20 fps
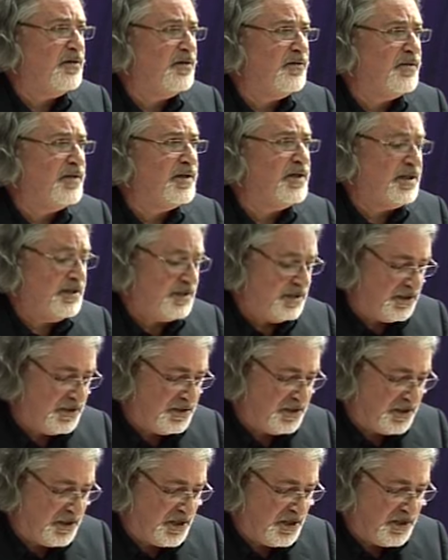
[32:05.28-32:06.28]
overly
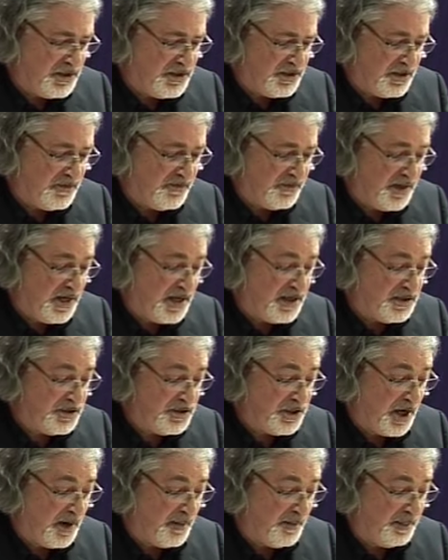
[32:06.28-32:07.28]
discursive
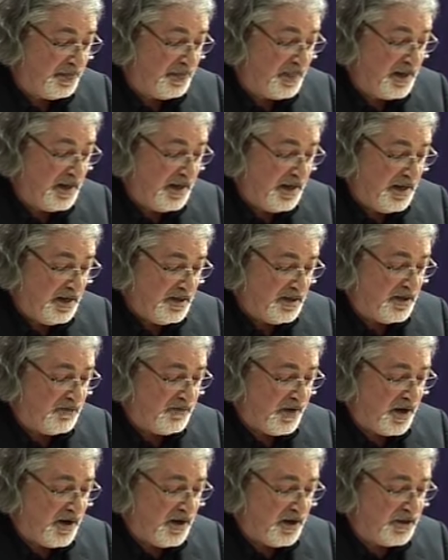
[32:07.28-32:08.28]
nature.
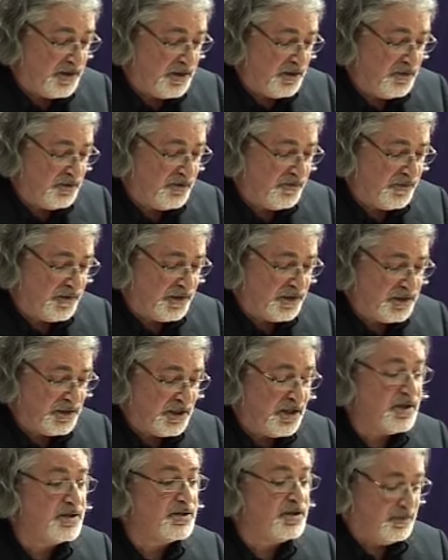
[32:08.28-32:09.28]
They've argued for a
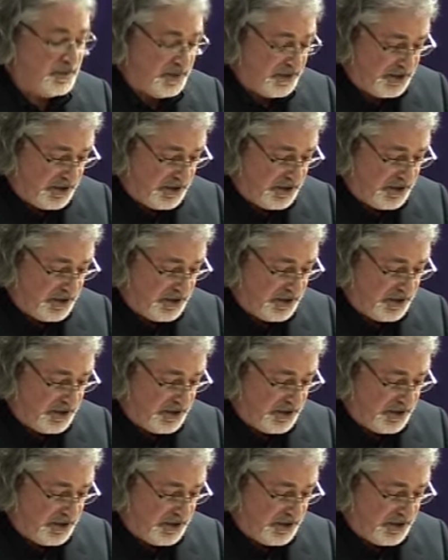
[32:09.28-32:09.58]
turn to